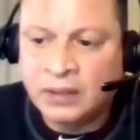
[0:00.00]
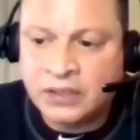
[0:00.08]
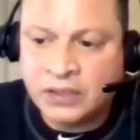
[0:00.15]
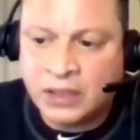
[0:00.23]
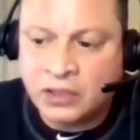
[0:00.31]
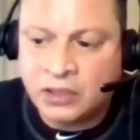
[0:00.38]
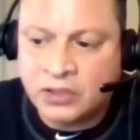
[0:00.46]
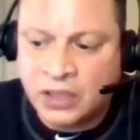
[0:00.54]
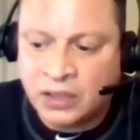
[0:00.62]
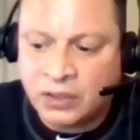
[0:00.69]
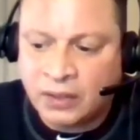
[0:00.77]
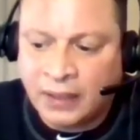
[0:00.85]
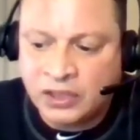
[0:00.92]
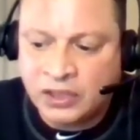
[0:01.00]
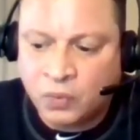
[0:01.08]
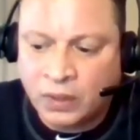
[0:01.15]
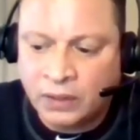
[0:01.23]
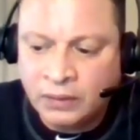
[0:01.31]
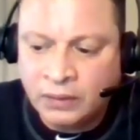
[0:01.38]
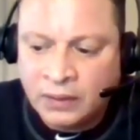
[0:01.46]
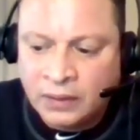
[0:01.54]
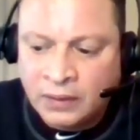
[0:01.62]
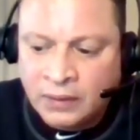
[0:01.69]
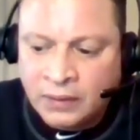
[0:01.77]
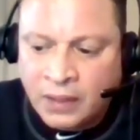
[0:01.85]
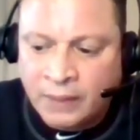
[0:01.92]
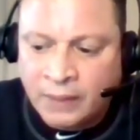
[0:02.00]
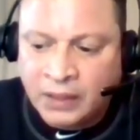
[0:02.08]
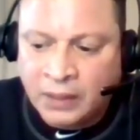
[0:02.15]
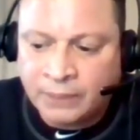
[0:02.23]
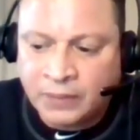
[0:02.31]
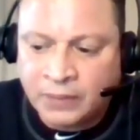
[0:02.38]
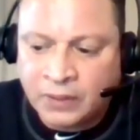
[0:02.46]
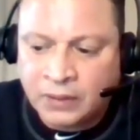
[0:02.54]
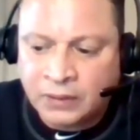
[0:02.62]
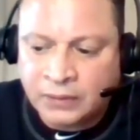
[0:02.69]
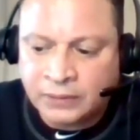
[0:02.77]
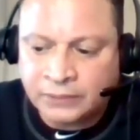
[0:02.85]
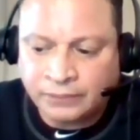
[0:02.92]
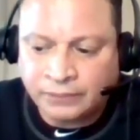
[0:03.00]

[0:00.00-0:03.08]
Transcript: seeing seeing your next one coming up uh.